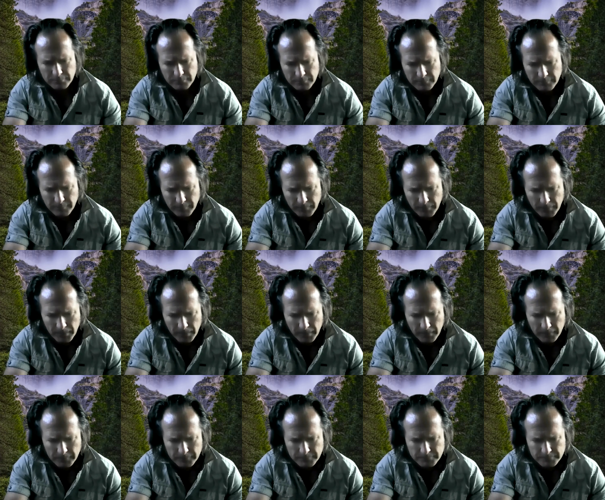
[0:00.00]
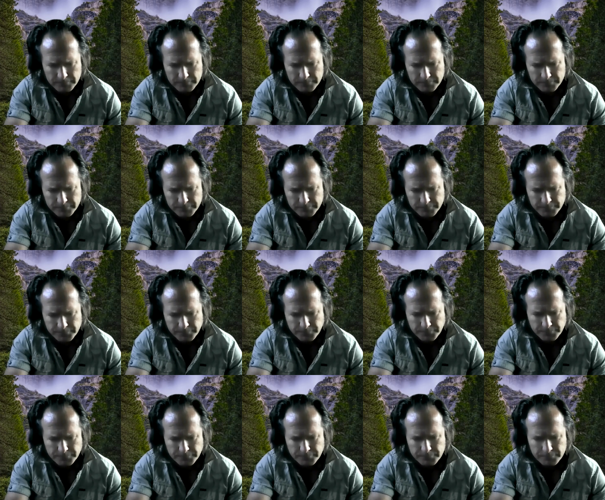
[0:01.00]

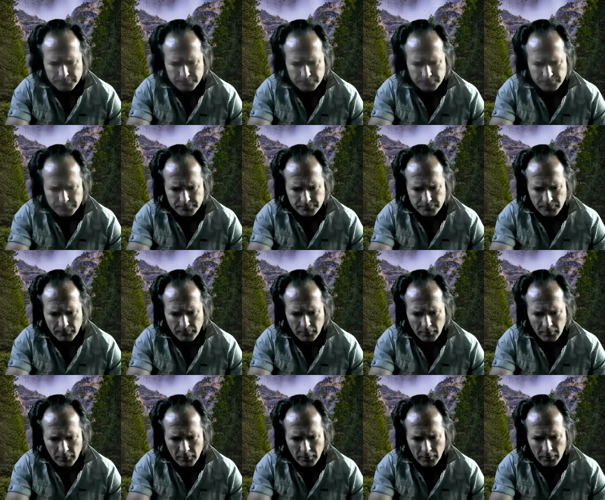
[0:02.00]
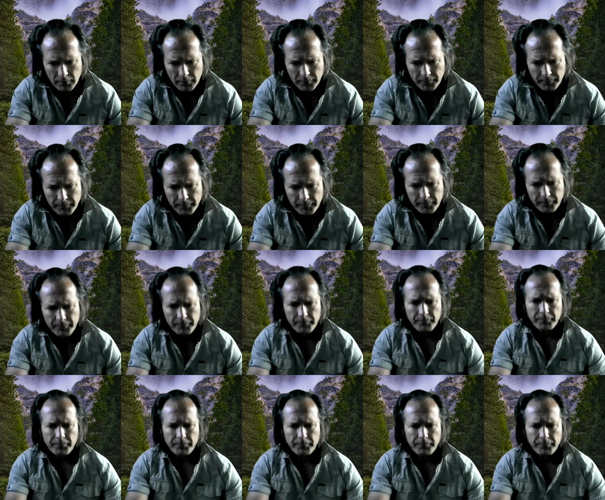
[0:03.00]
Nobody speaks.